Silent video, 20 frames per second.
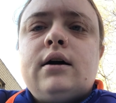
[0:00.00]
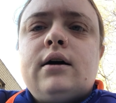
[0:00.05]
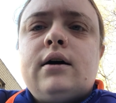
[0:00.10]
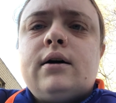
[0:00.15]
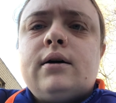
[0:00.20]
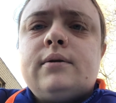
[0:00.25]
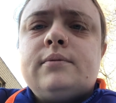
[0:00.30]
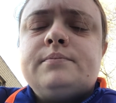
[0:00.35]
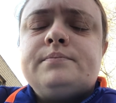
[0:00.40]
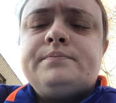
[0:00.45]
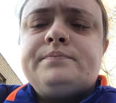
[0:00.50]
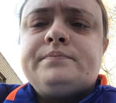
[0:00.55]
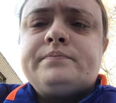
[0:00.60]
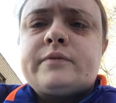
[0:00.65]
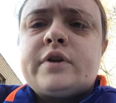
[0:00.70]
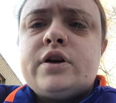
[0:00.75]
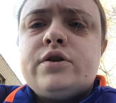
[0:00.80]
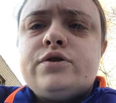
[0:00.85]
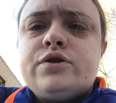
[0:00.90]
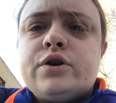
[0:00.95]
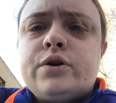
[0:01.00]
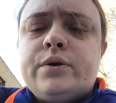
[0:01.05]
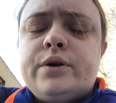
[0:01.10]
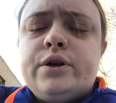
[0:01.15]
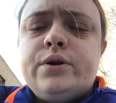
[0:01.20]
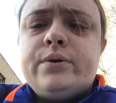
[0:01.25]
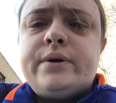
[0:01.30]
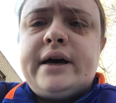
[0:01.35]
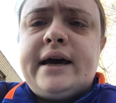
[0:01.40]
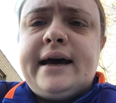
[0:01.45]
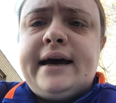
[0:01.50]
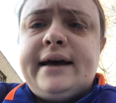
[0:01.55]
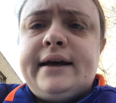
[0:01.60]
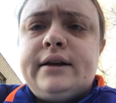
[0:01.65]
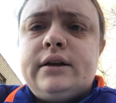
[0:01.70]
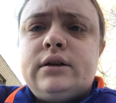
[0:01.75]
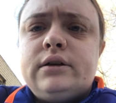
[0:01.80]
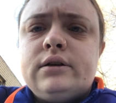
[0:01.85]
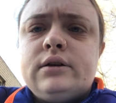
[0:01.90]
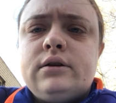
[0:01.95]
Um, so you
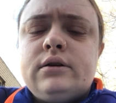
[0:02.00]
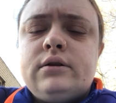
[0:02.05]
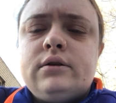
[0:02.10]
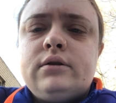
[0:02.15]
can